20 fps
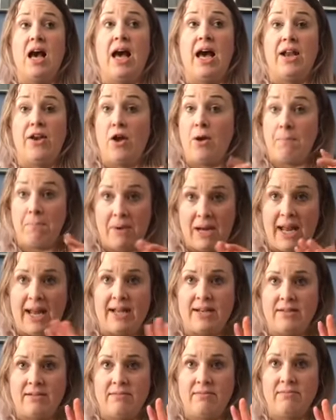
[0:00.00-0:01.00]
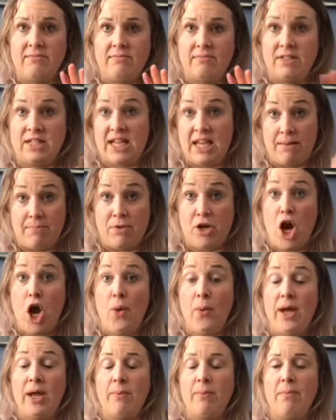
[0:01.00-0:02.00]
and I plan to keep
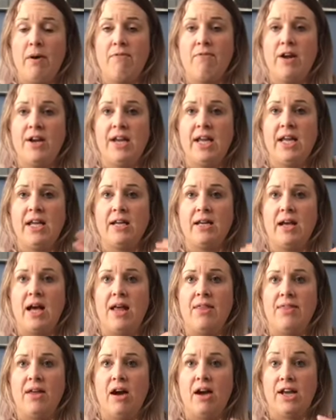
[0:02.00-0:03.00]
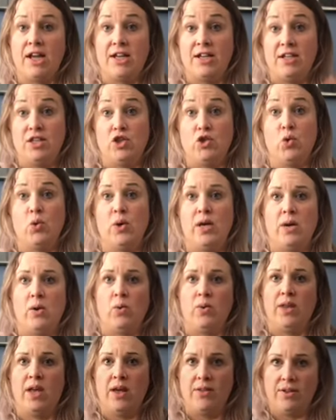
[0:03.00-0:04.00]
going my running, and that I can enjoy
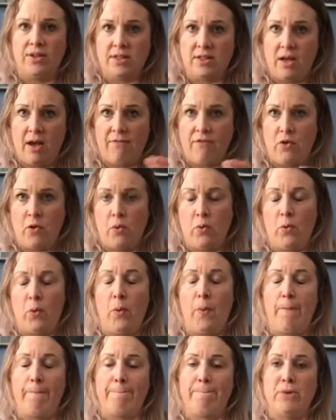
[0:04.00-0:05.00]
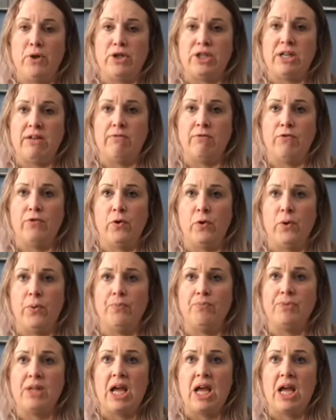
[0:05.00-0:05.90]
all the others that I've all booked in for.